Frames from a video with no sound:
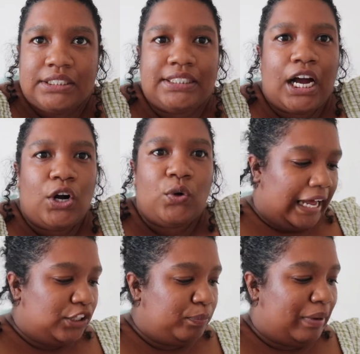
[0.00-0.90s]
So I
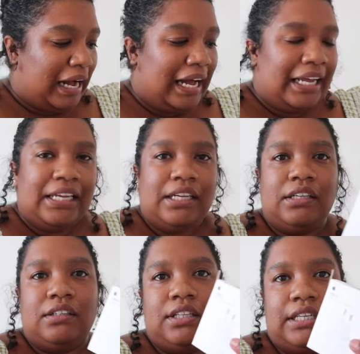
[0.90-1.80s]
had to buy
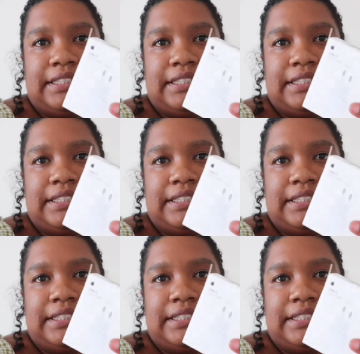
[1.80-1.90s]
the